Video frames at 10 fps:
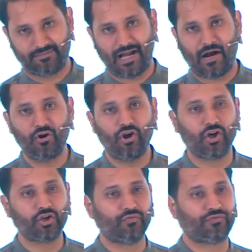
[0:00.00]
how
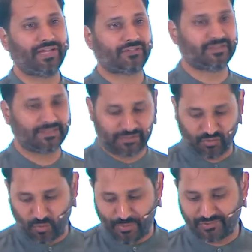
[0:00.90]
long you've sat on
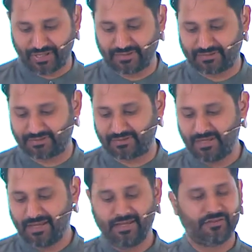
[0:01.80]
certain websites,
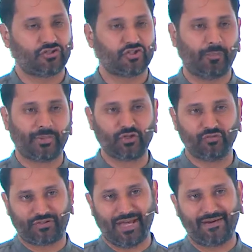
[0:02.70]
the shopping
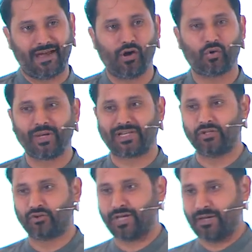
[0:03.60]
you've done, how quickly
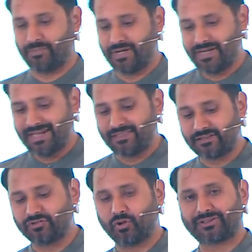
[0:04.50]
you type. And
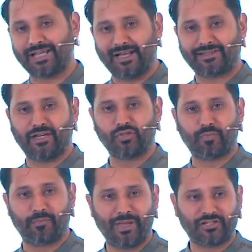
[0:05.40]
this is all data you're
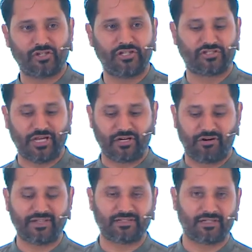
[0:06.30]
perpetually
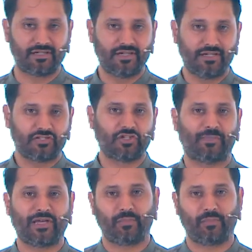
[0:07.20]
generating just by your